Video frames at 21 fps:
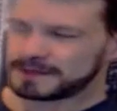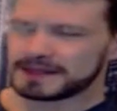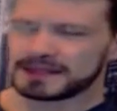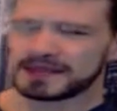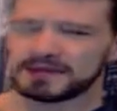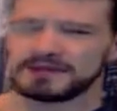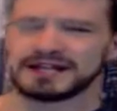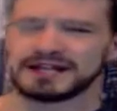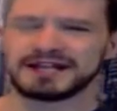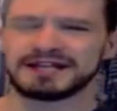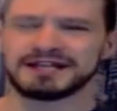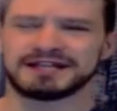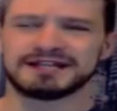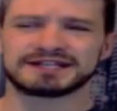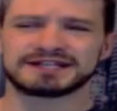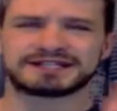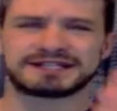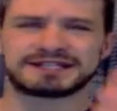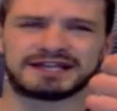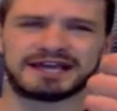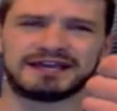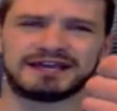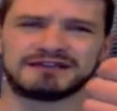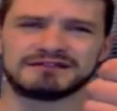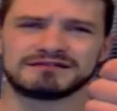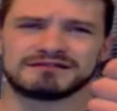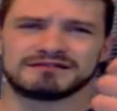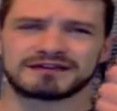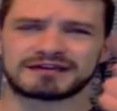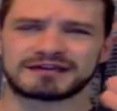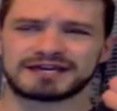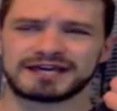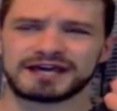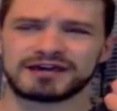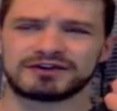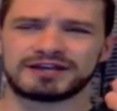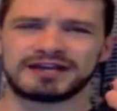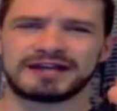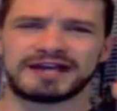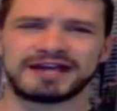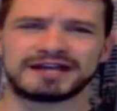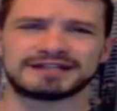I mean, I need a state, a
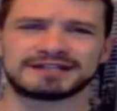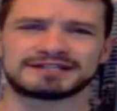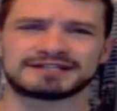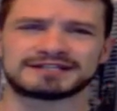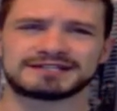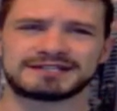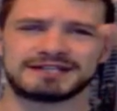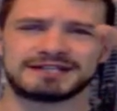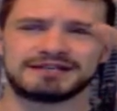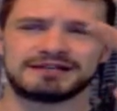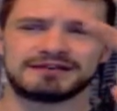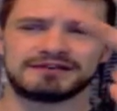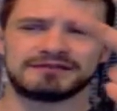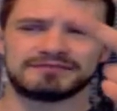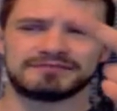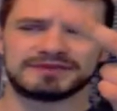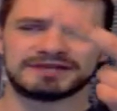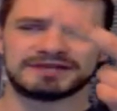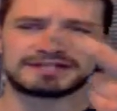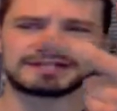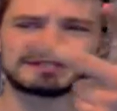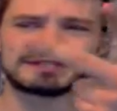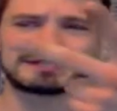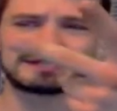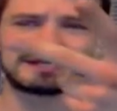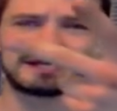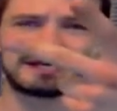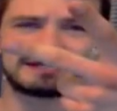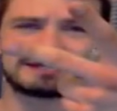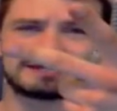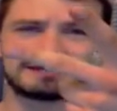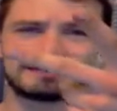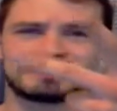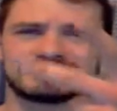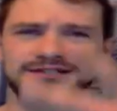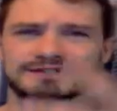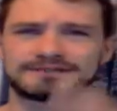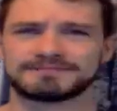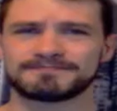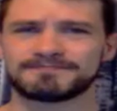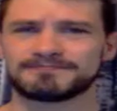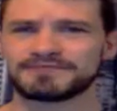county, and a city business
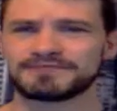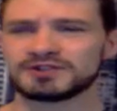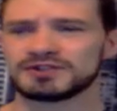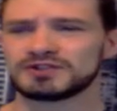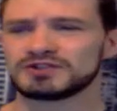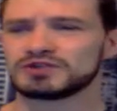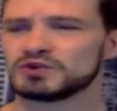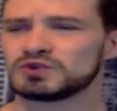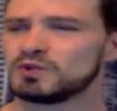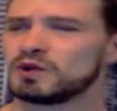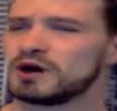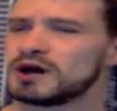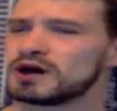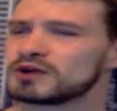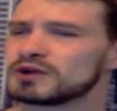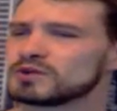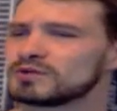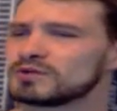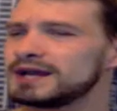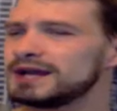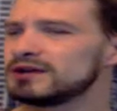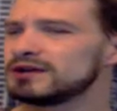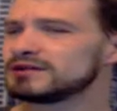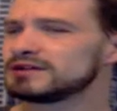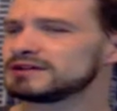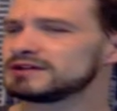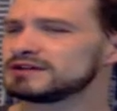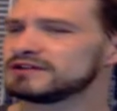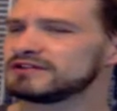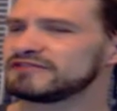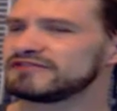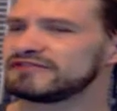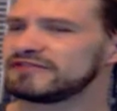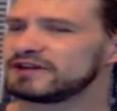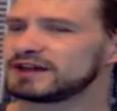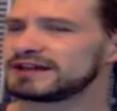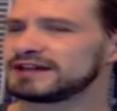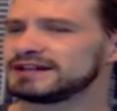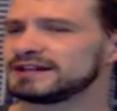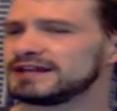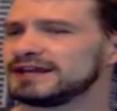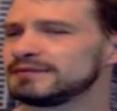license to walk around a
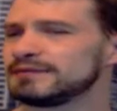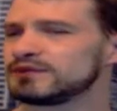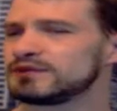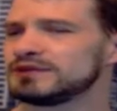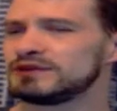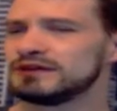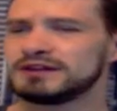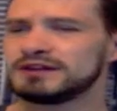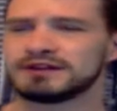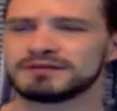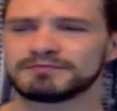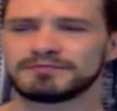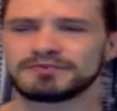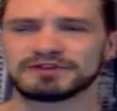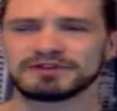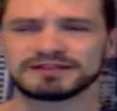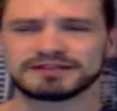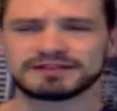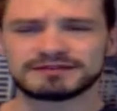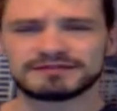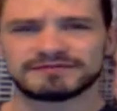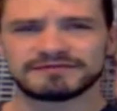fucking neighborhood and put